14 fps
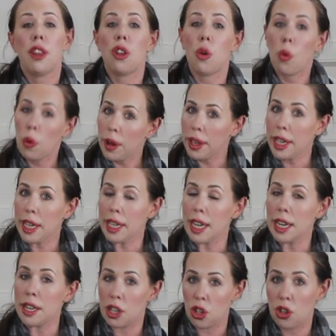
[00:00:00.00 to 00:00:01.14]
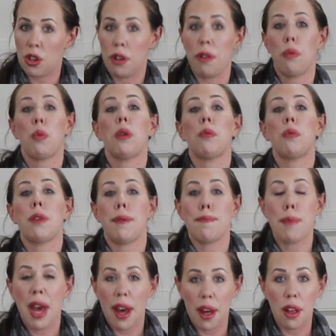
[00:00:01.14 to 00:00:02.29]
The oil and conditioner will
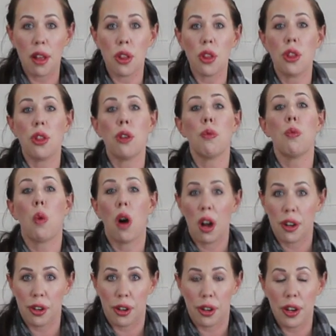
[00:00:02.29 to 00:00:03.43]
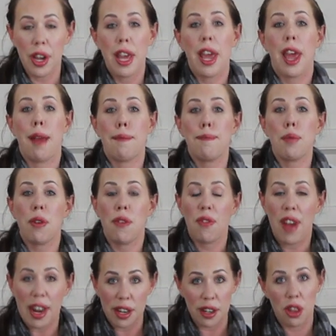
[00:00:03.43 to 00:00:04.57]
repel the water and
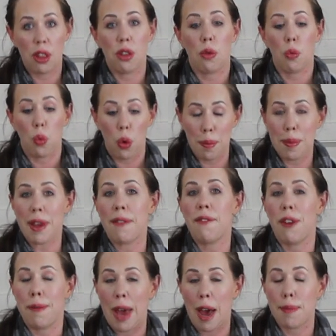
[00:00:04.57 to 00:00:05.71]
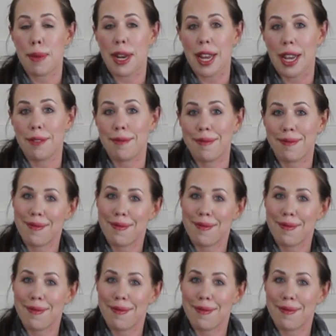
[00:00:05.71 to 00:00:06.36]
prevent the warping from happening.